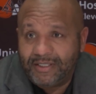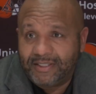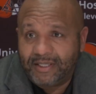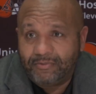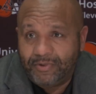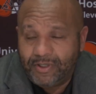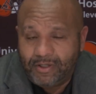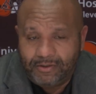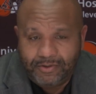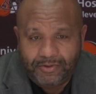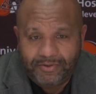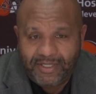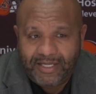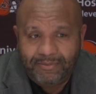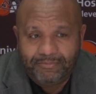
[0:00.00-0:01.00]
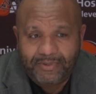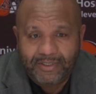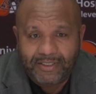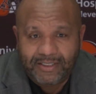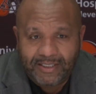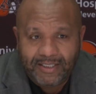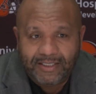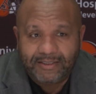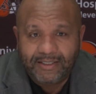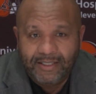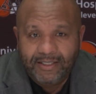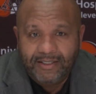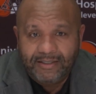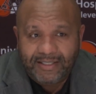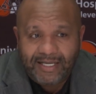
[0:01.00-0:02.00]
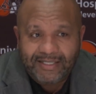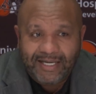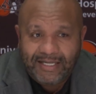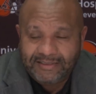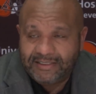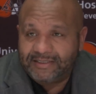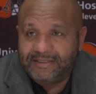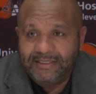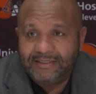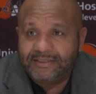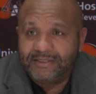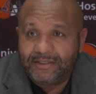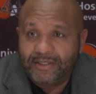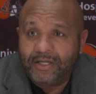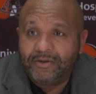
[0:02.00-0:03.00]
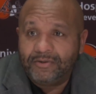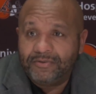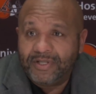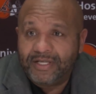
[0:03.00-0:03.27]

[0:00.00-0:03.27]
I think we all know that. But again, that guy just needs to know